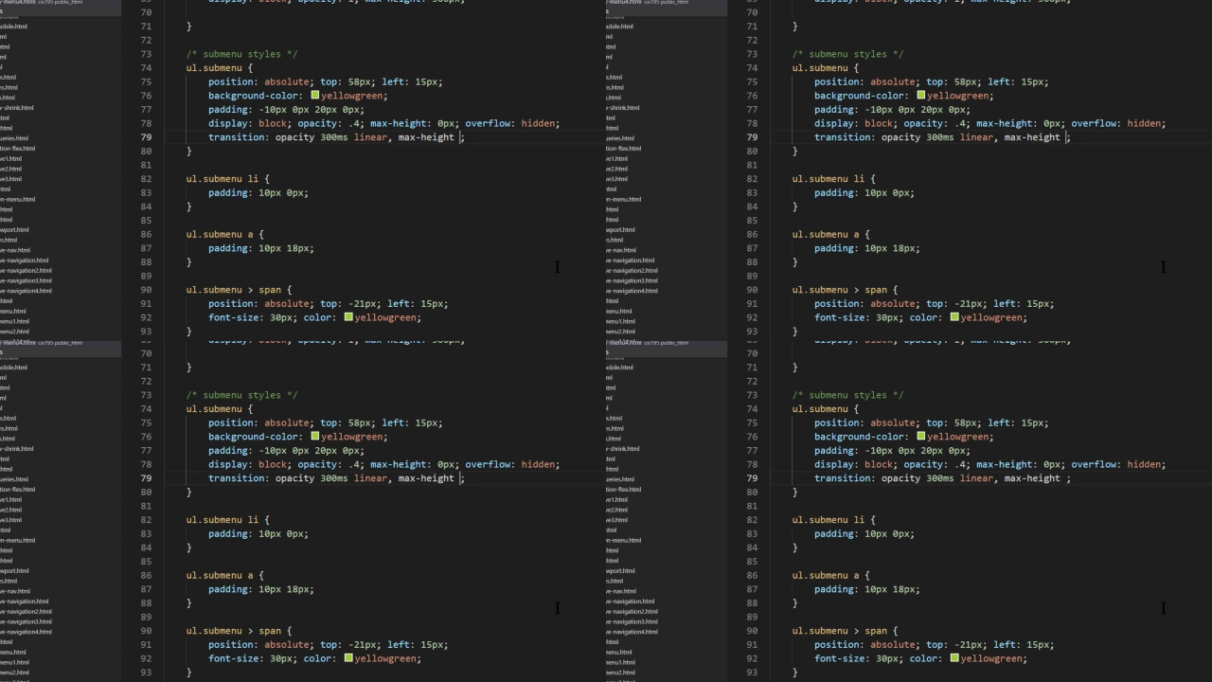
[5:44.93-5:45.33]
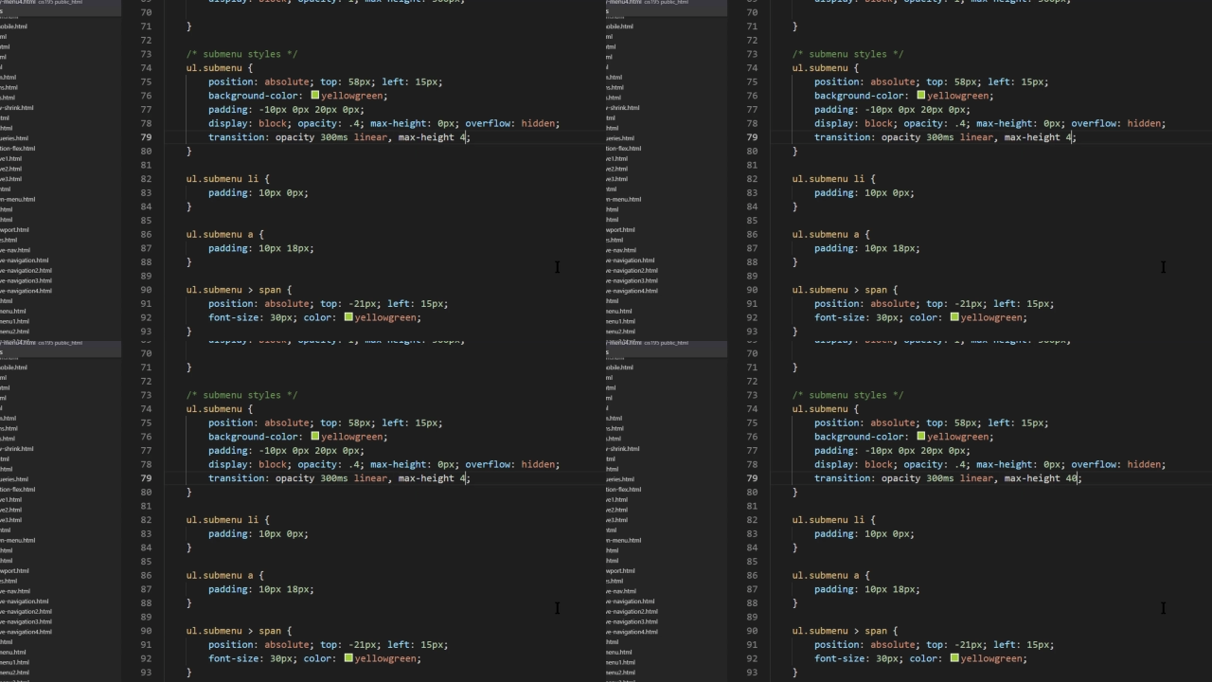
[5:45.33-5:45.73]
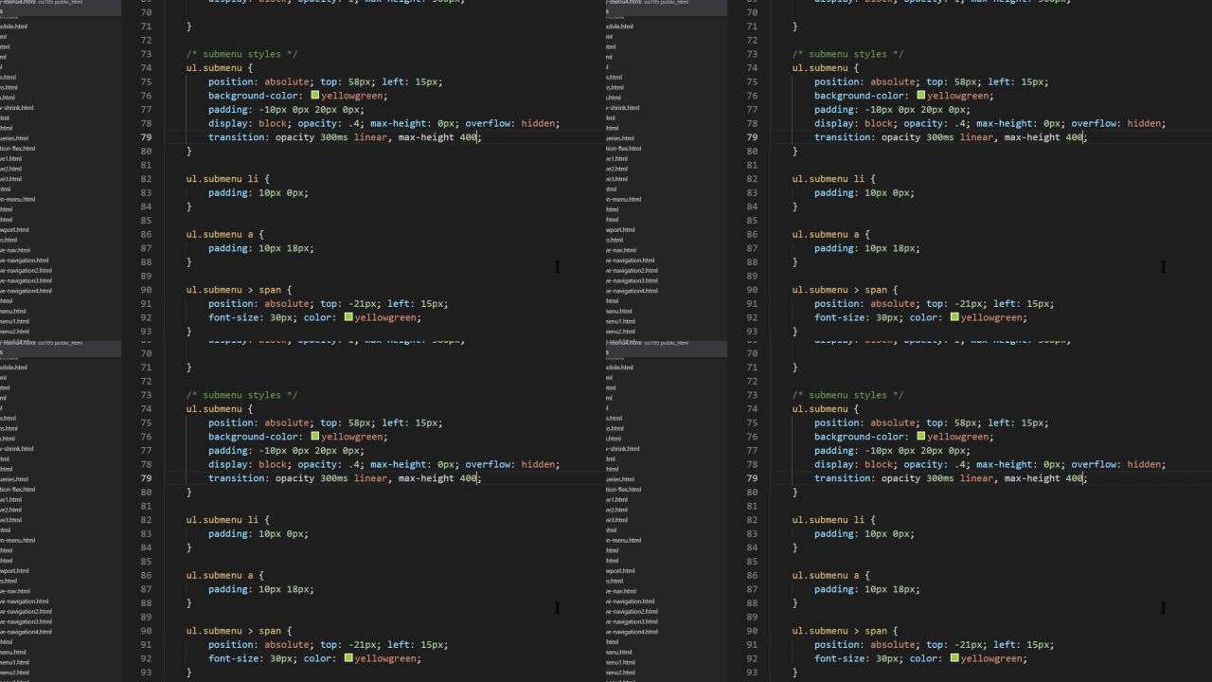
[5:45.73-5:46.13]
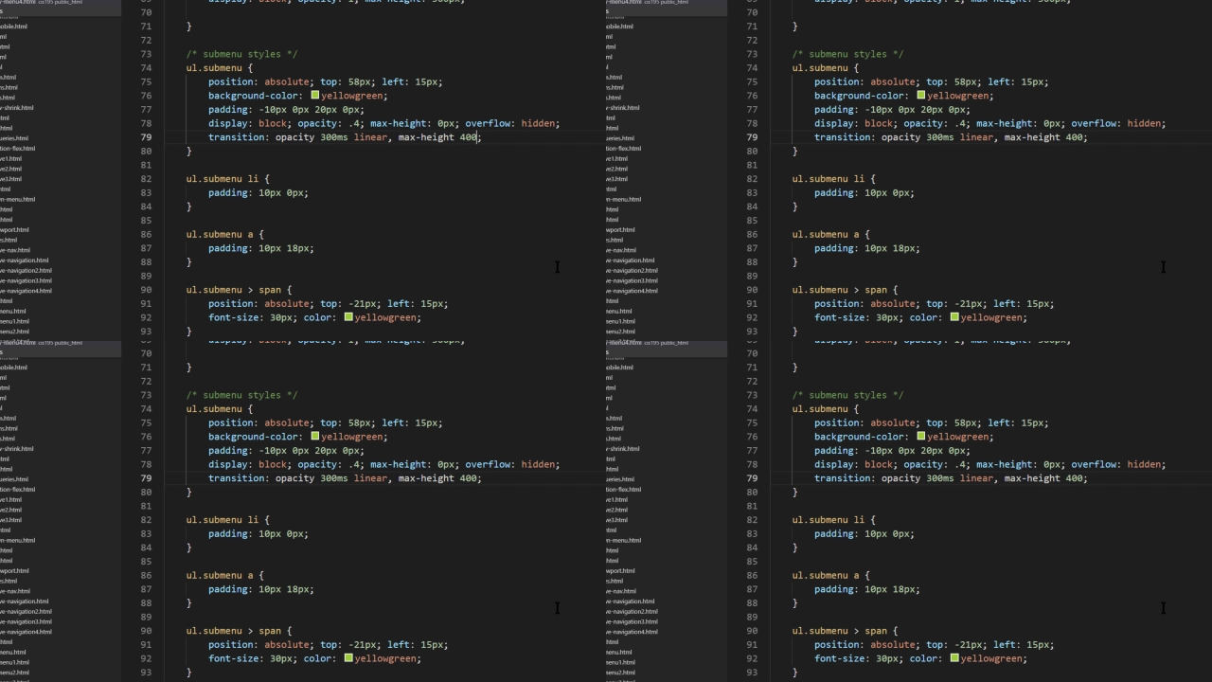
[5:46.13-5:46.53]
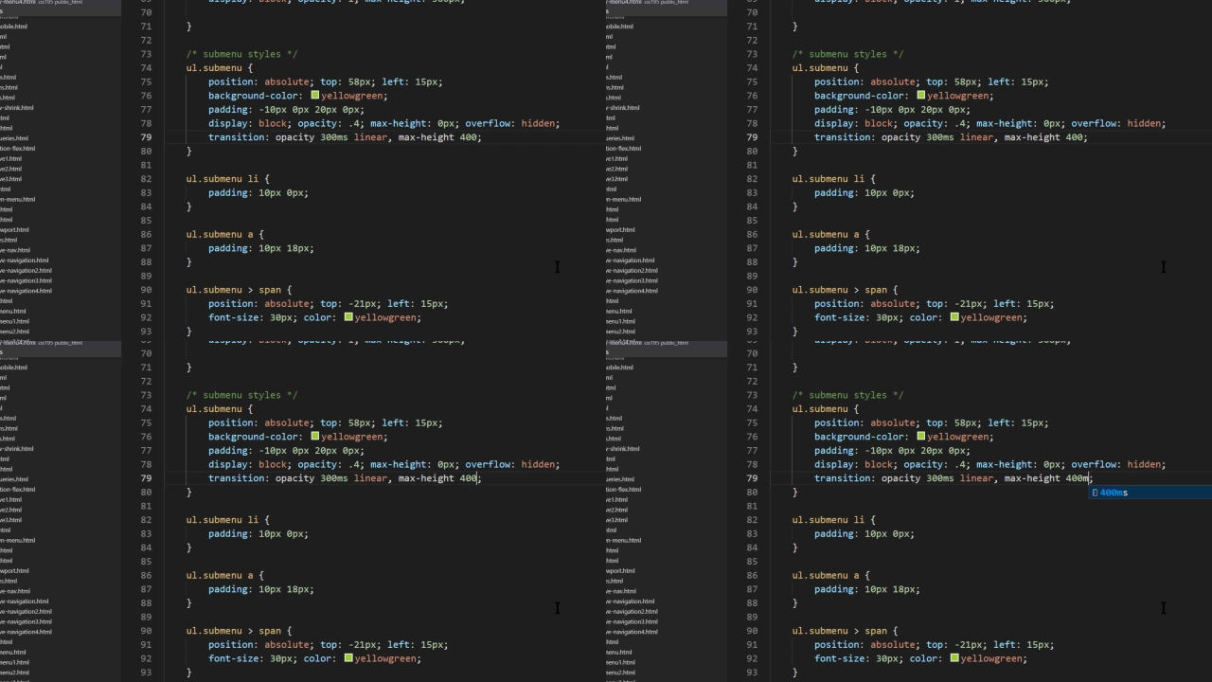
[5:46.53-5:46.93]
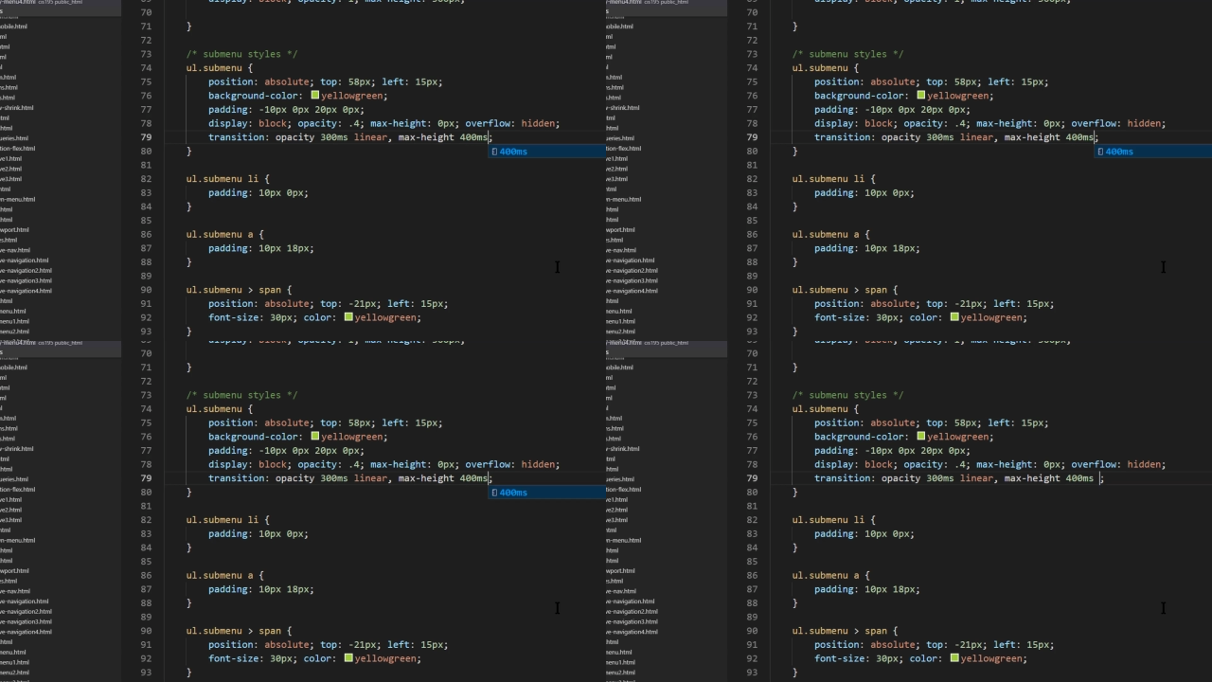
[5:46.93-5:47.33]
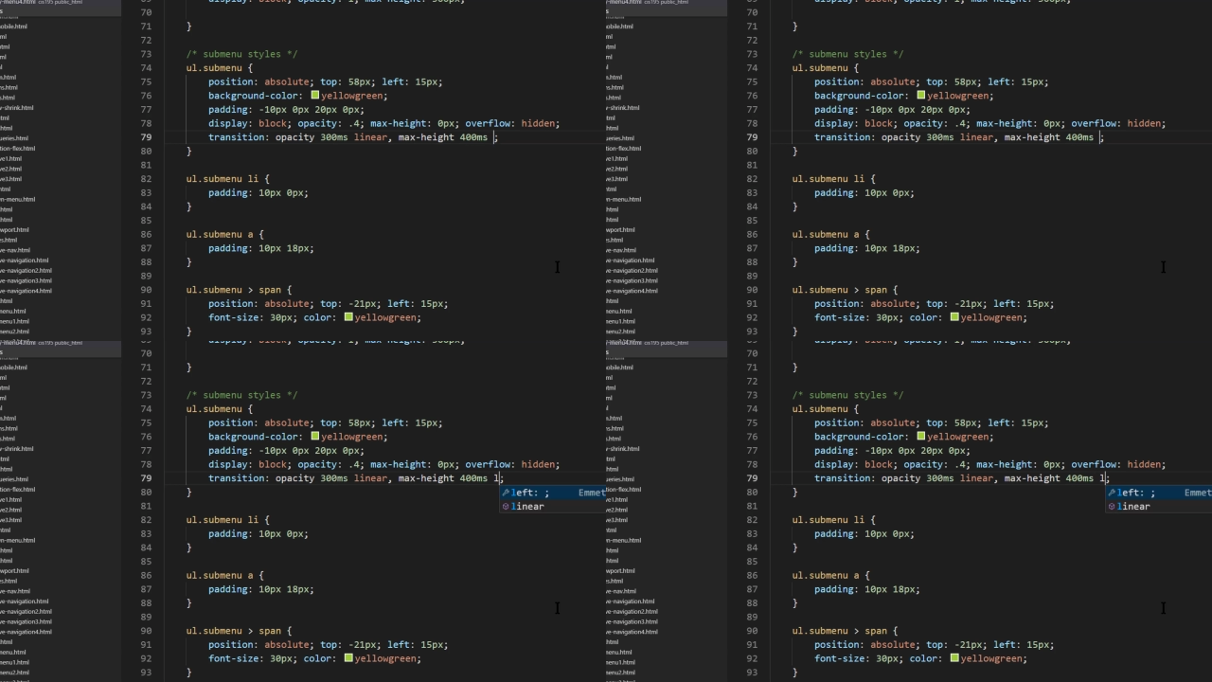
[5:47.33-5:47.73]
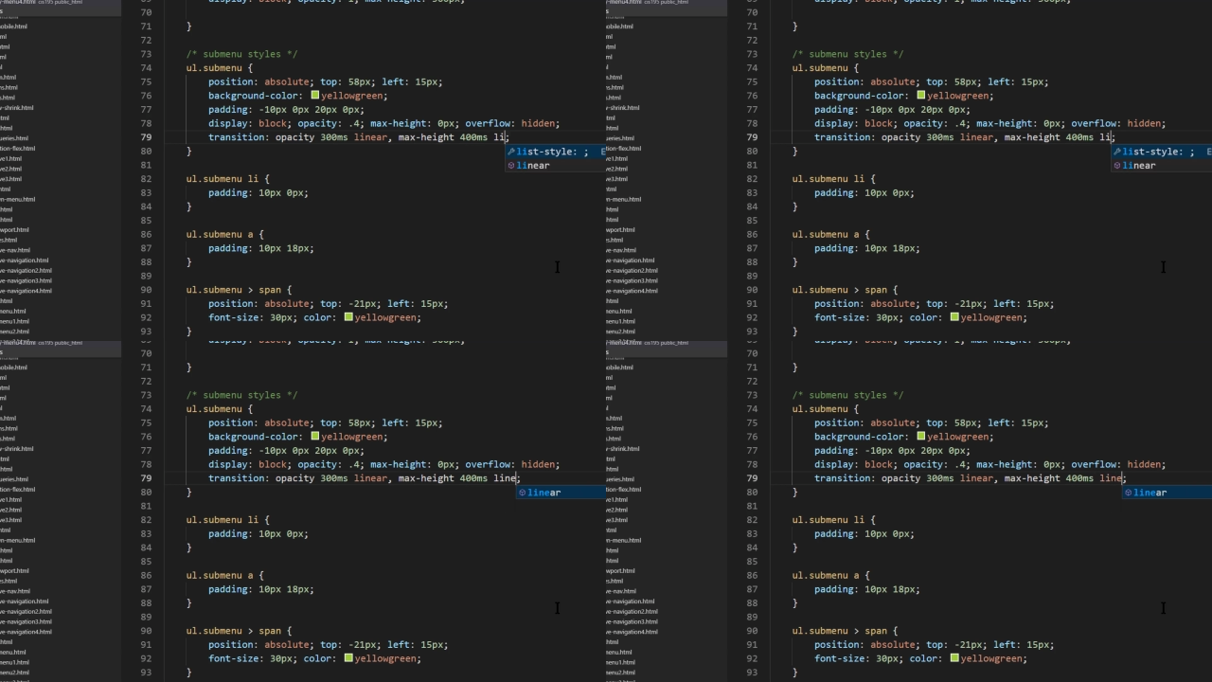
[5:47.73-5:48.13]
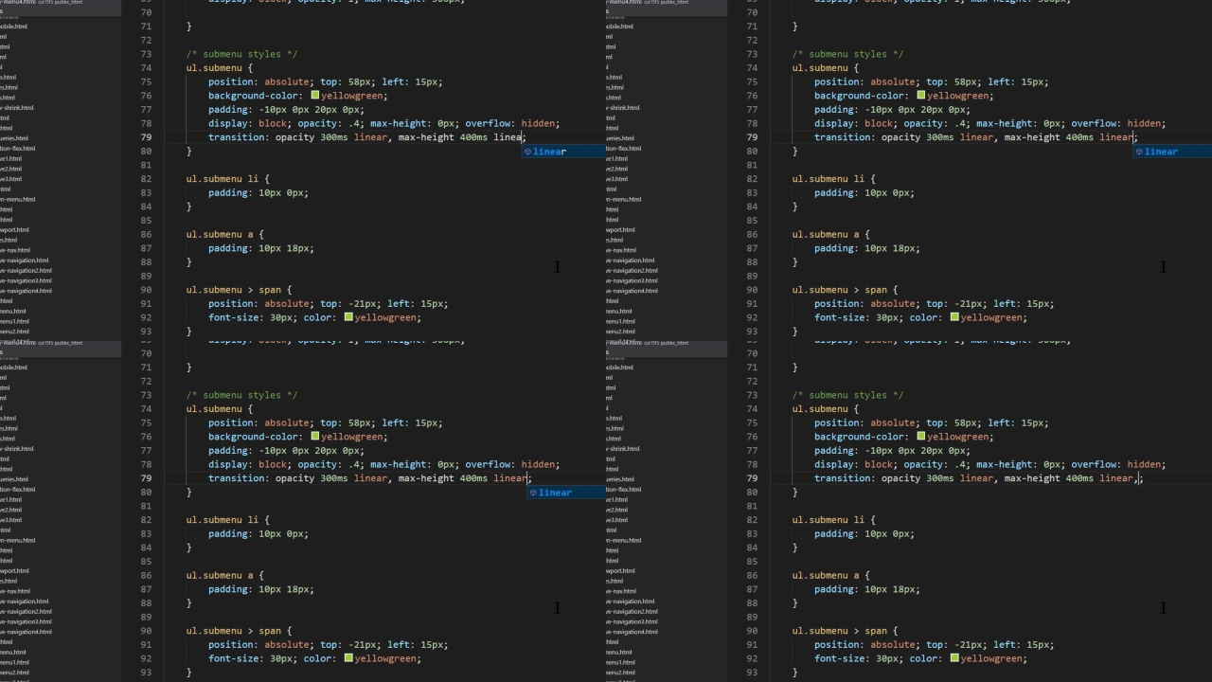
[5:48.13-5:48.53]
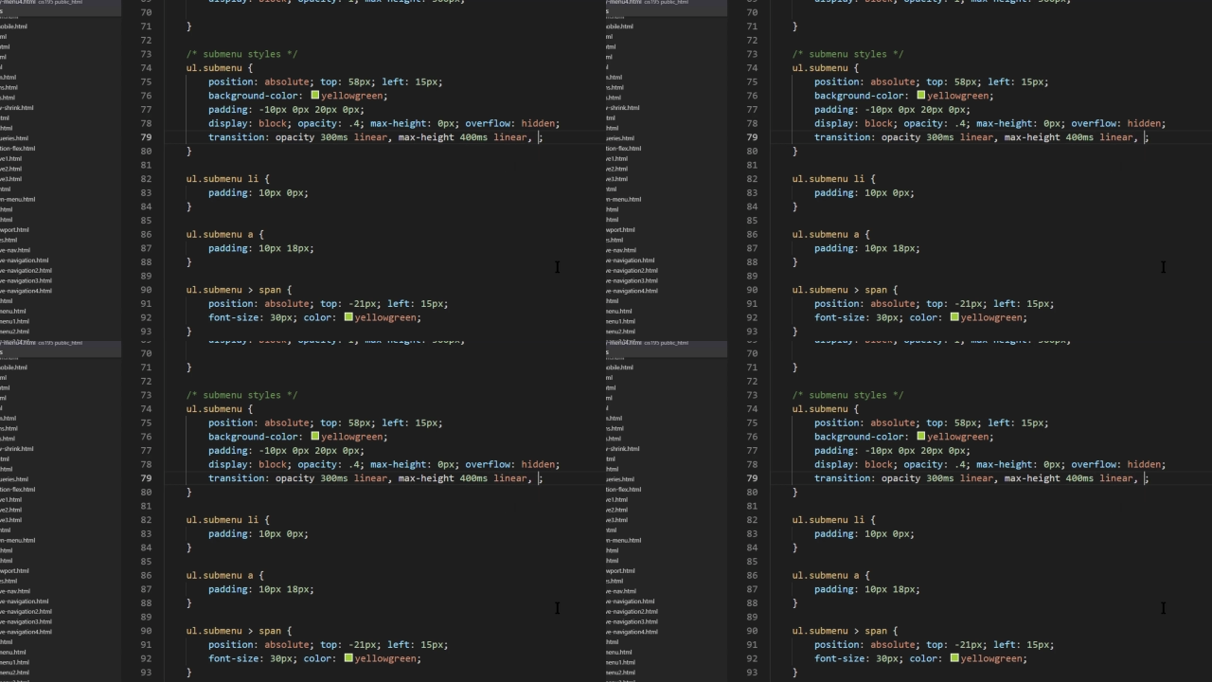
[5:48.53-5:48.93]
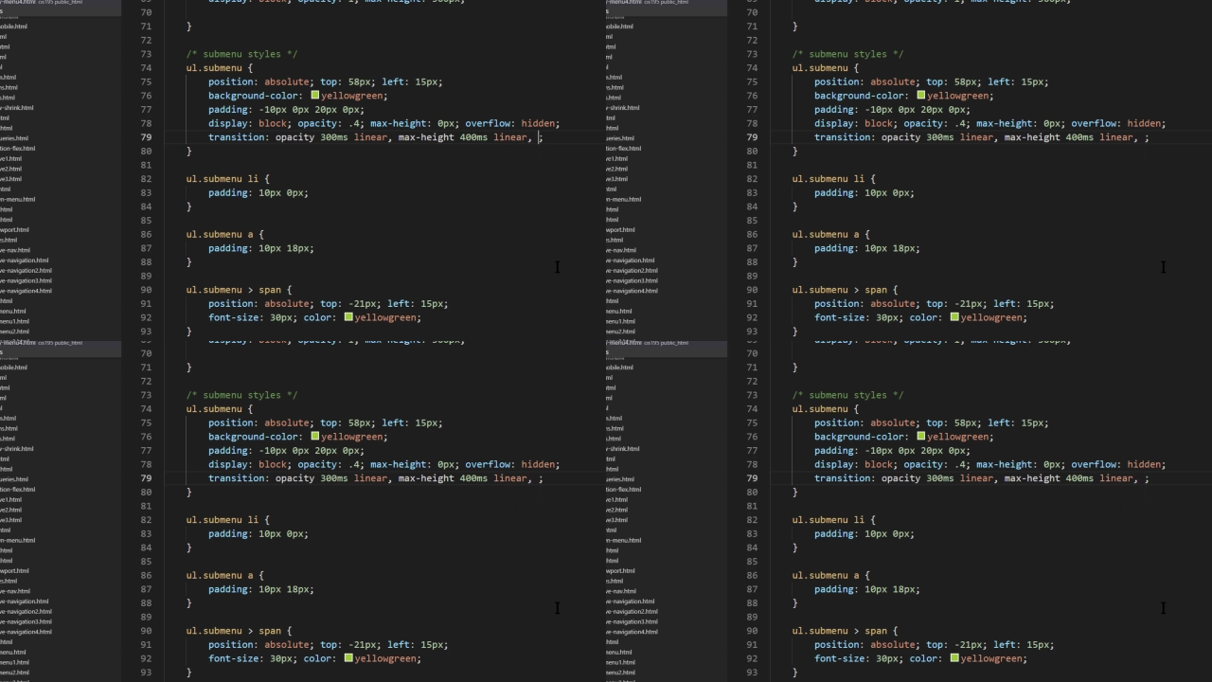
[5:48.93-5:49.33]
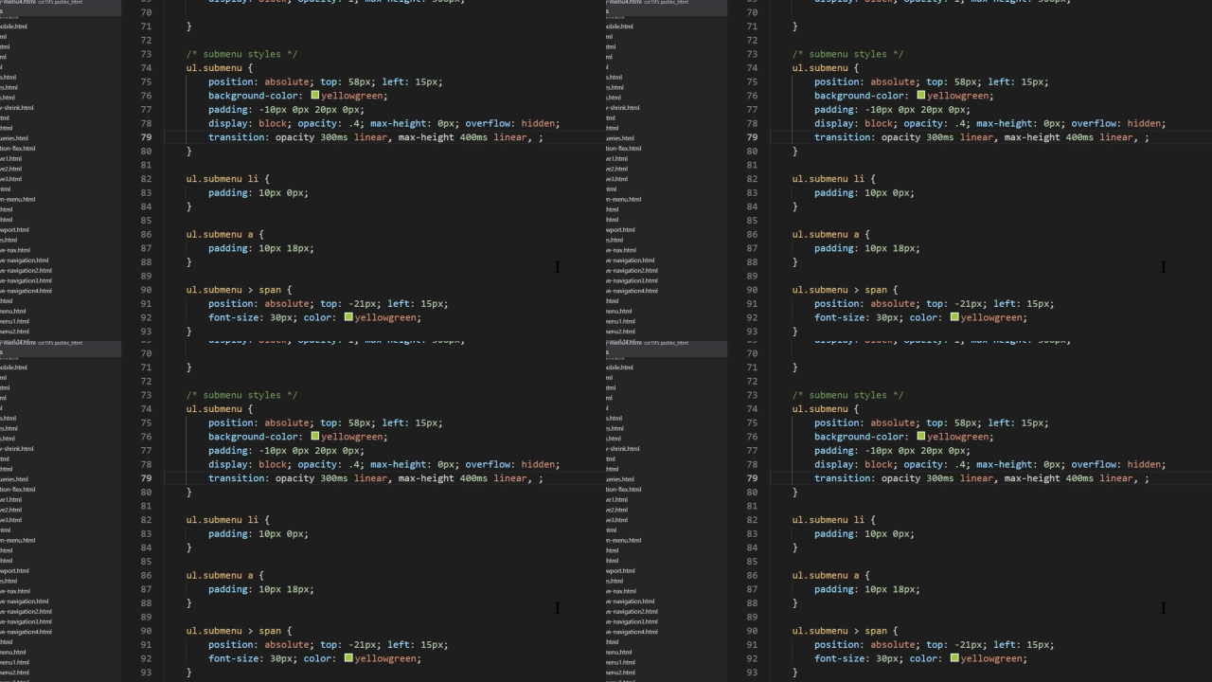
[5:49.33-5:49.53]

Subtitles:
No face is visible, so there are no lips to read.